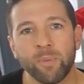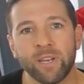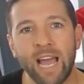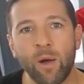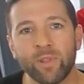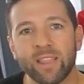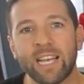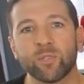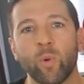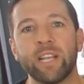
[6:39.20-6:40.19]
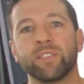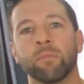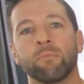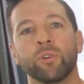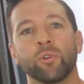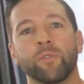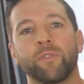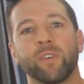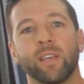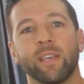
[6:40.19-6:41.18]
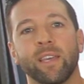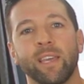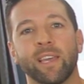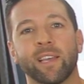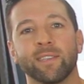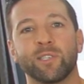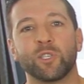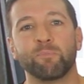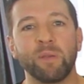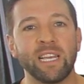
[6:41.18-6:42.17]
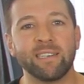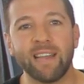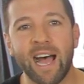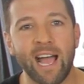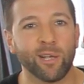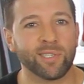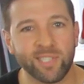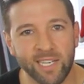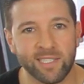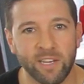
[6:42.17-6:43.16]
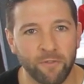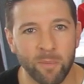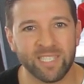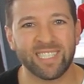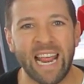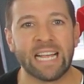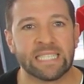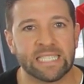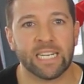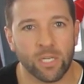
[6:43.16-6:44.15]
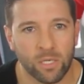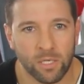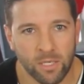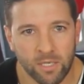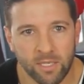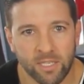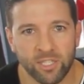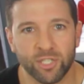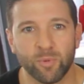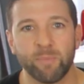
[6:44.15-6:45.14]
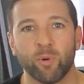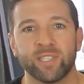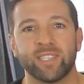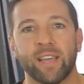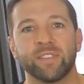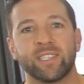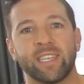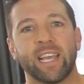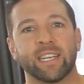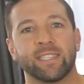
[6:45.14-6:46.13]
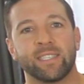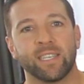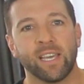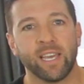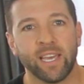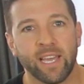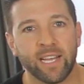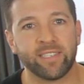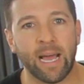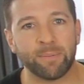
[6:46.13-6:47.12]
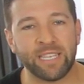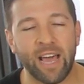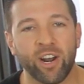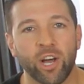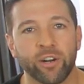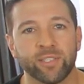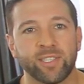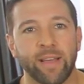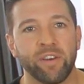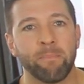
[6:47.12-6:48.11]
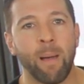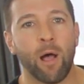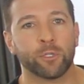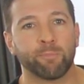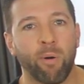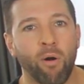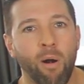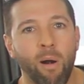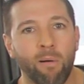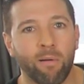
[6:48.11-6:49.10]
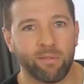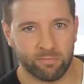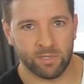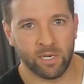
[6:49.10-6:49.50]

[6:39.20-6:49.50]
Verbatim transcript: But now with less weight to move, it can speed dial 60 from a standstill in just 3.7 seconds and tops out at 170 miles per hour.